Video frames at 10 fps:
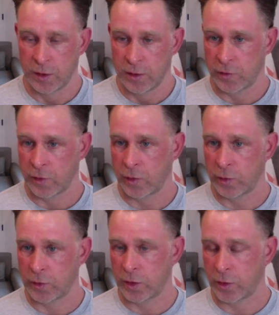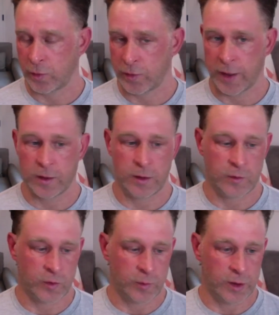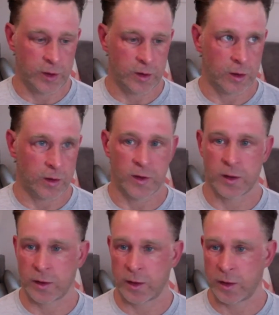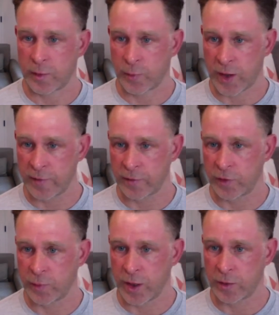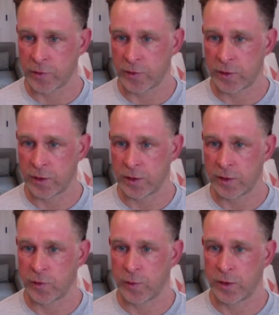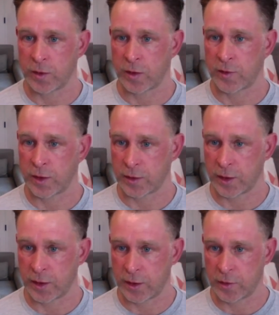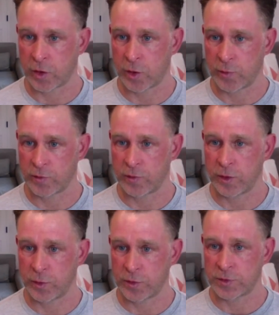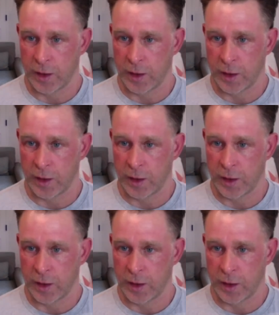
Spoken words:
So, that needs to be articulated on the privacy policy. It needs to be articulated in terms of use.